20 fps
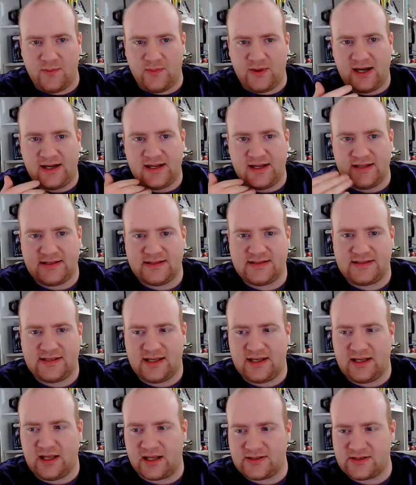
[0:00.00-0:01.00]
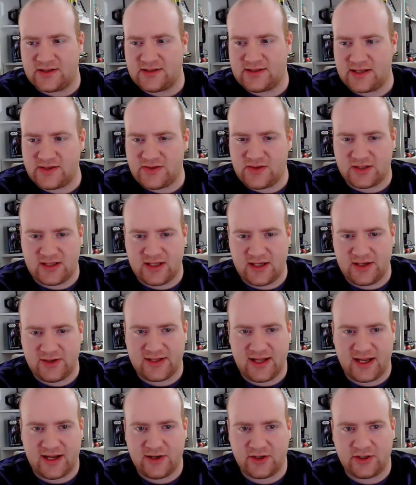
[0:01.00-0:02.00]
but I didn't see it. I saw Cedric the
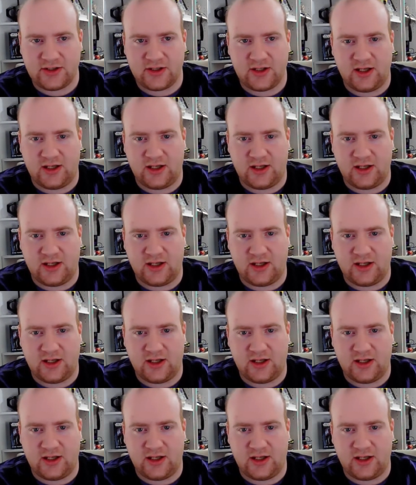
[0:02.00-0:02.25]
Entertainer.